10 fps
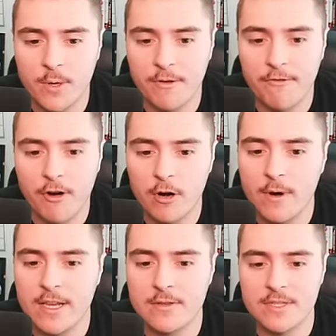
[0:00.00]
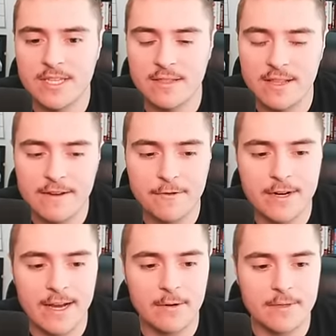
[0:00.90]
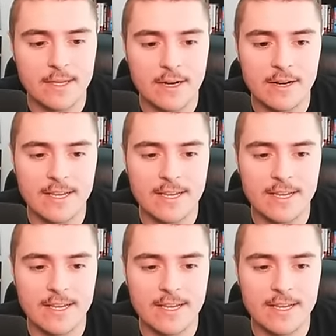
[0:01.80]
on the far right, you'll see Leverett out there.